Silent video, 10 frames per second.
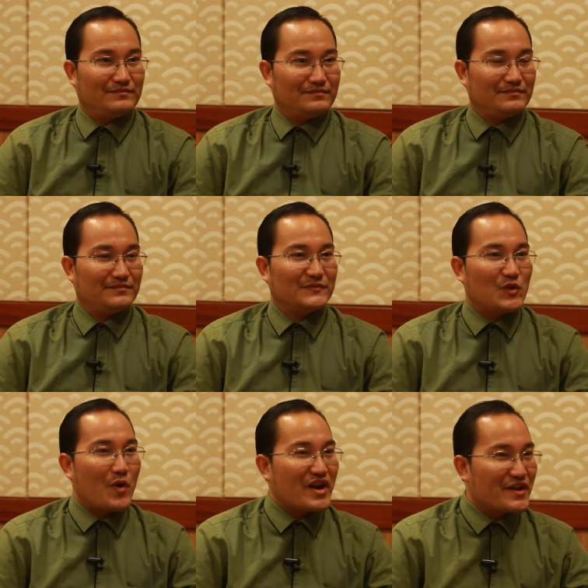Mm -hmm.
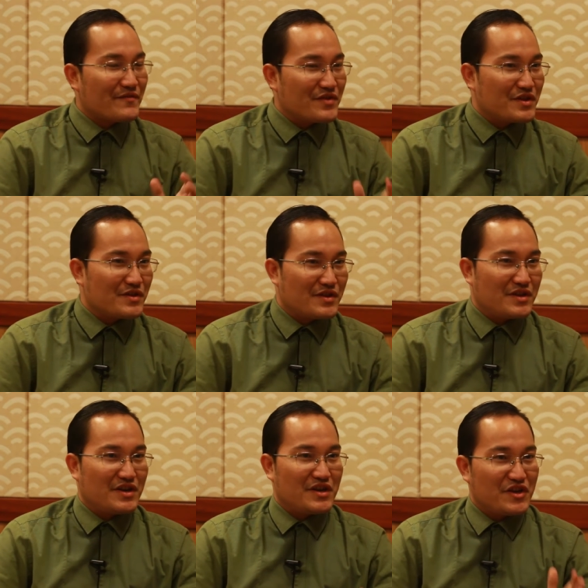What are um,
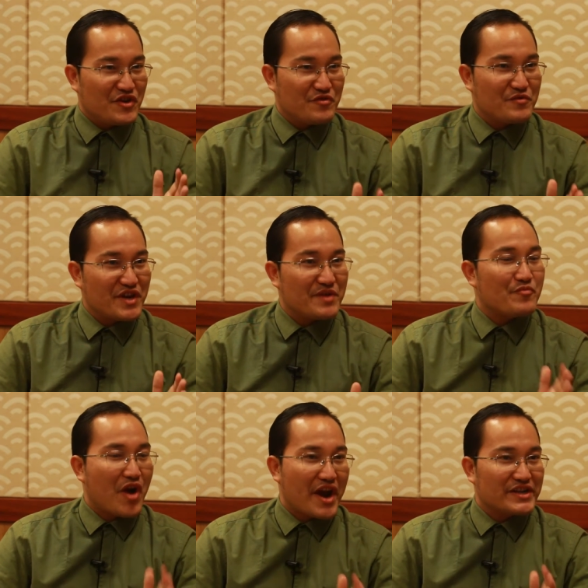the new key
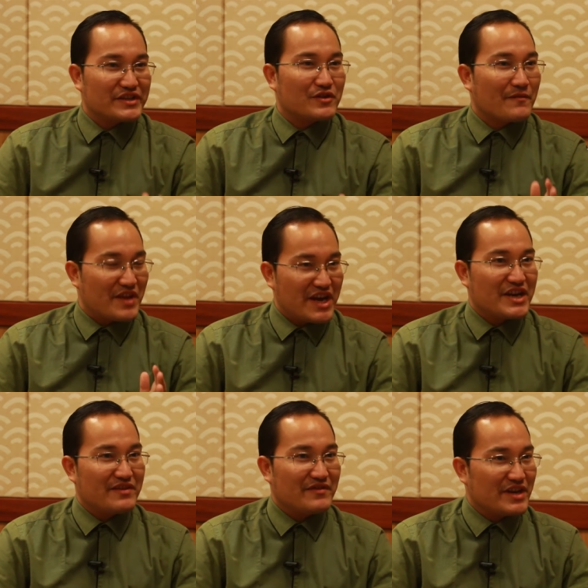priorities of the
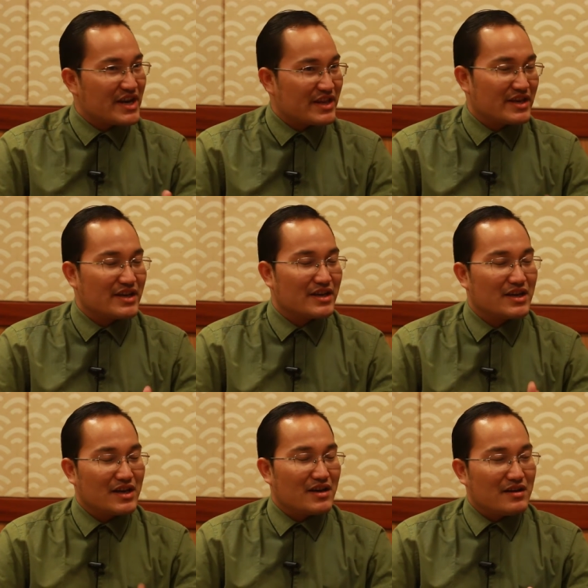ADB at the
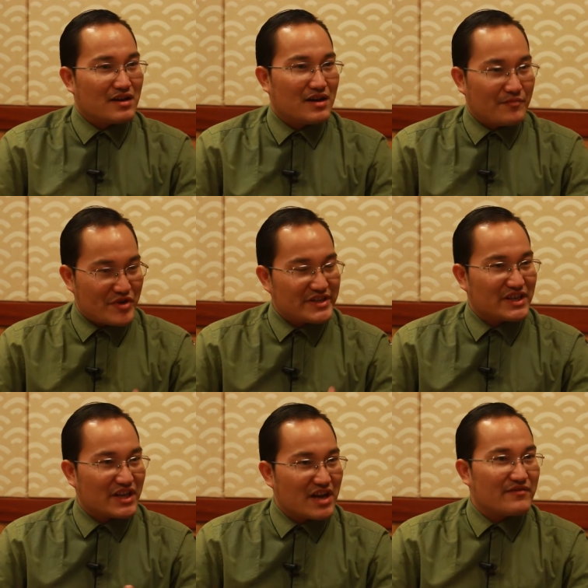uh,
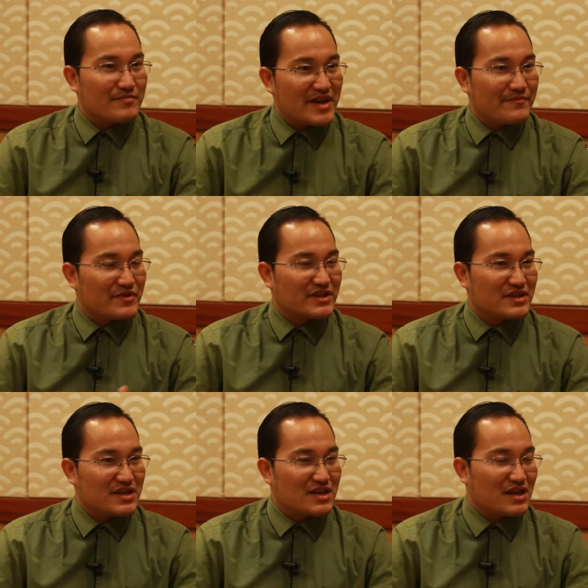present government,
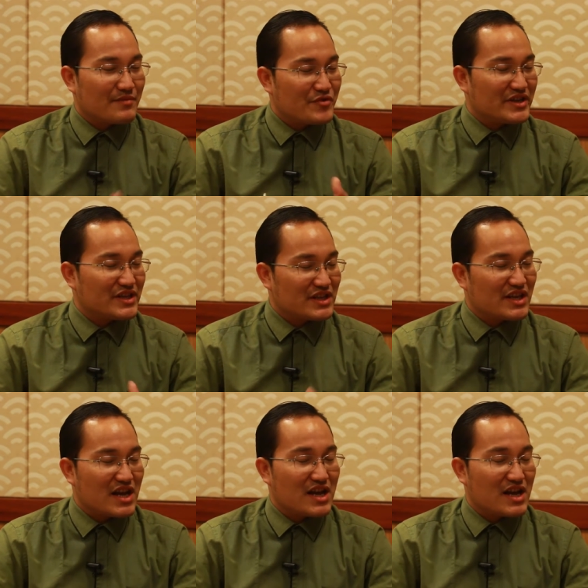president, uh, present uh,